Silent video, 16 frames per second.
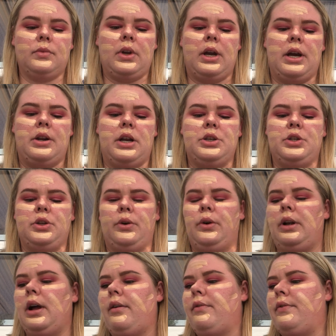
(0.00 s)
And I do
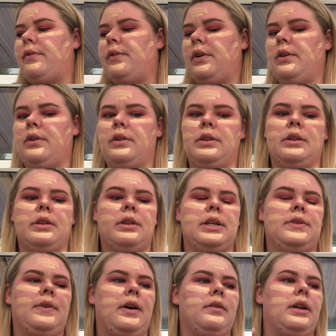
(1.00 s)
love this
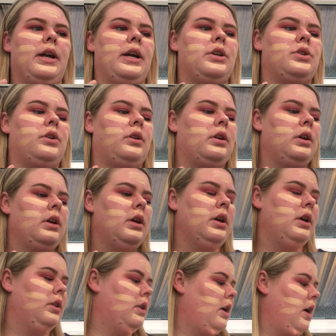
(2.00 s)
foundation.
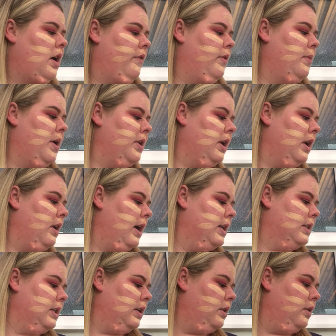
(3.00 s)
The other one I like
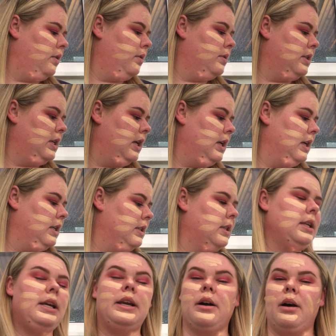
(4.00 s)
to use is
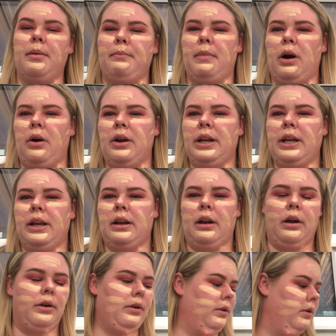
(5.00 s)
the Armani
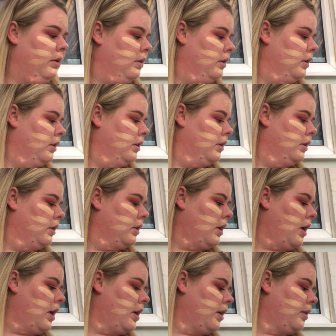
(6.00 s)
Glow.
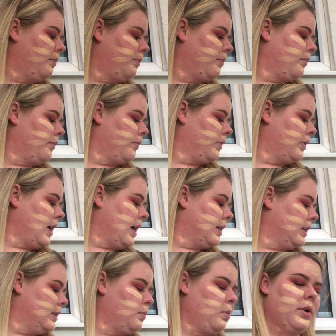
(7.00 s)
That
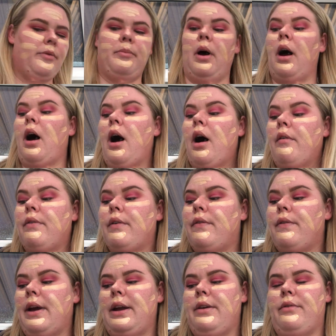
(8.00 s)
is one of my other
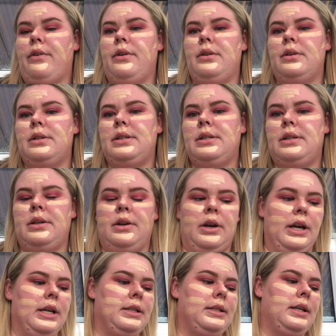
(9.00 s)
favourites,
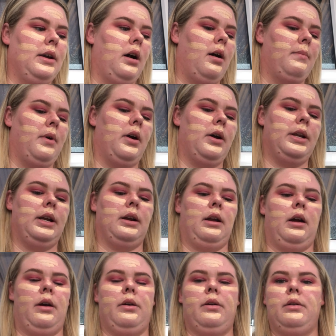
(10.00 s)
is the Armani
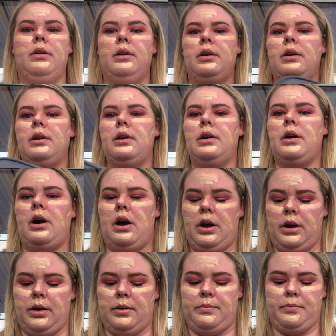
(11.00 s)
Glow.
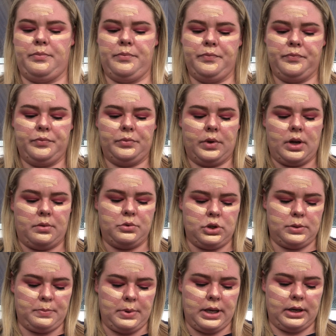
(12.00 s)
I'm
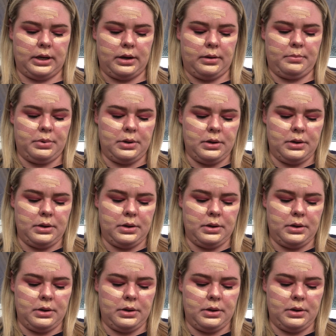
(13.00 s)
just picking up